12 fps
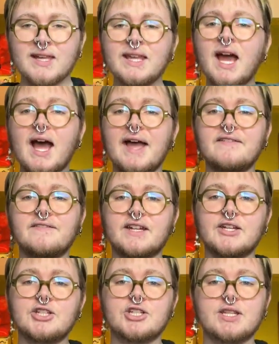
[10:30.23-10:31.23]
yeah, I
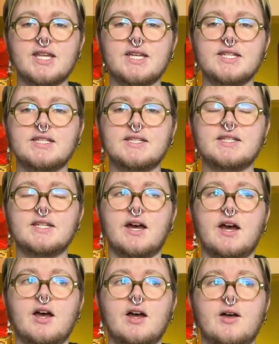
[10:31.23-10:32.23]
finished this.
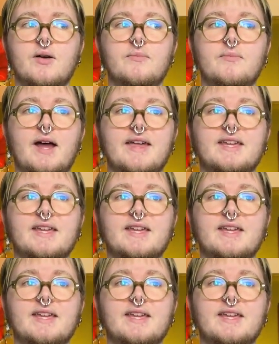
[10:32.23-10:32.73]
I